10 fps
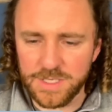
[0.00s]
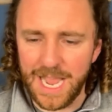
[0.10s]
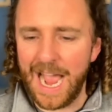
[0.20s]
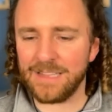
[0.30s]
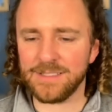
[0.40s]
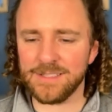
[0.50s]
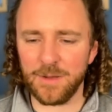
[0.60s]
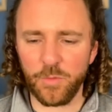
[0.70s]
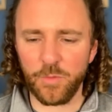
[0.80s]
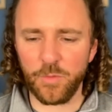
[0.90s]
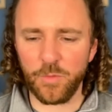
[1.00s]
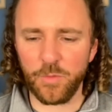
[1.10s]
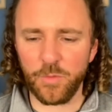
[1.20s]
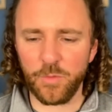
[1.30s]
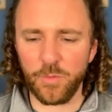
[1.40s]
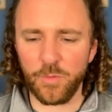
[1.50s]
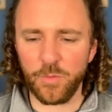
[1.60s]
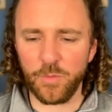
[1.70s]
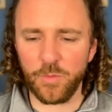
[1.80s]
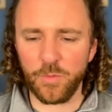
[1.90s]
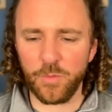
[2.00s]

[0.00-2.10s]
to add someone of Maria's talent